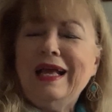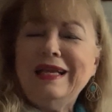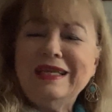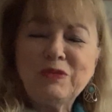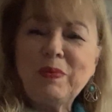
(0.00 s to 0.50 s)

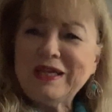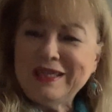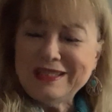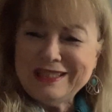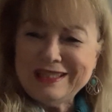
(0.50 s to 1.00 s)
it's
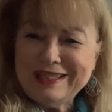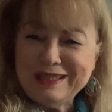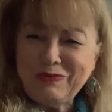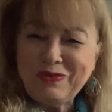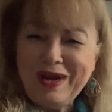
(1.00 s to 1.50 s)
because
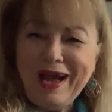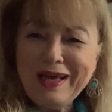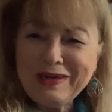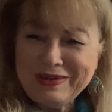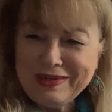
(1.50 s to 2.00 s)
the
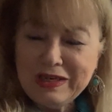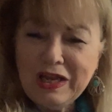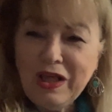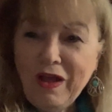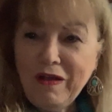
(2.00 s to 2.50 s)
writer
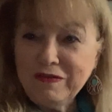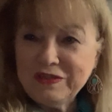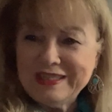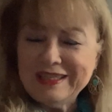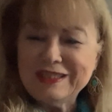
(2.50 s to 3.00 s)

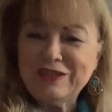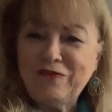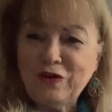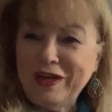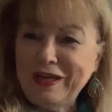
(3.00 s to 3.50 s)
loves this
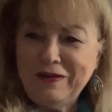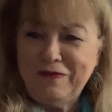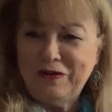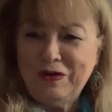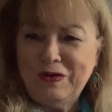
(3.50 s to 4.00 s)
friend of
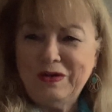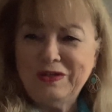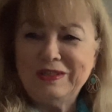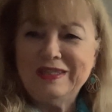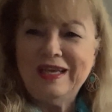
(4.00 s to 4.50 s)

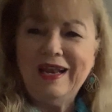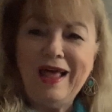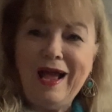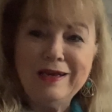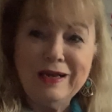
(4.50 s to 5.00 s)
hers
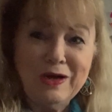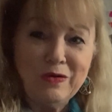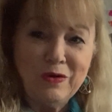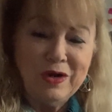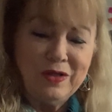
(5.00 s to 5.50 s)
like
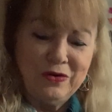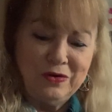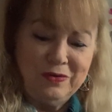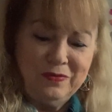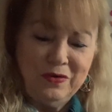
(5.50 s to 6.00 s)
no
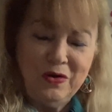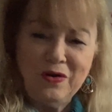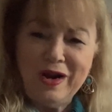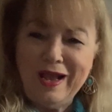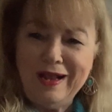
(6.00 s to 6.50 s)
other.
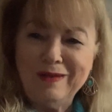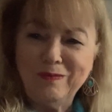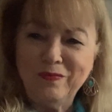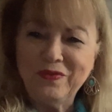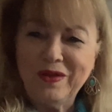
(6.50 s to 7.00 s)
Her
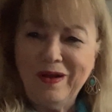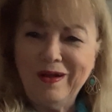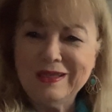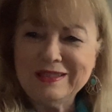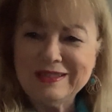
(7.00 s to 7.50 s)
name
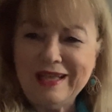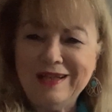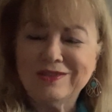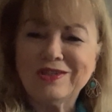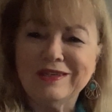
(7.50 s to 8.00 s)
is
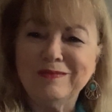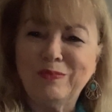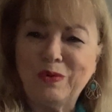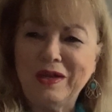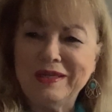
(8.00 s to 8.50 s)
actually
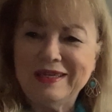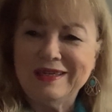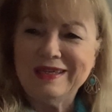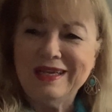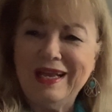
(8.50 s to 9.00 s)
Brenda,
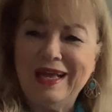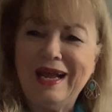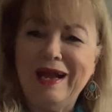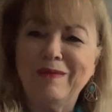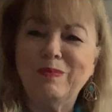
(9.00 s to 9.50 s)
and
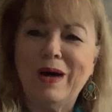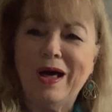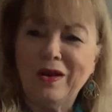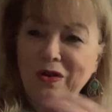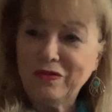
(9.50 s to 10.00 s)
I
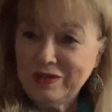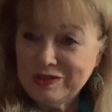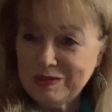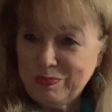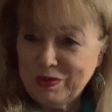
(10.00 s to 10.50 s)
modeled
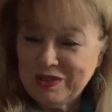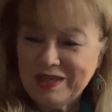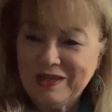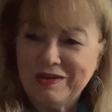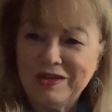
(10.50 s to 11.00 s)
this
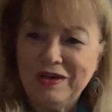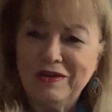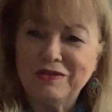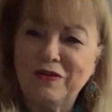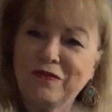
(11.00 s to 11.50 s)
particular
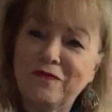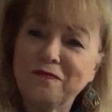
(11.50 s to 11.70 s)
character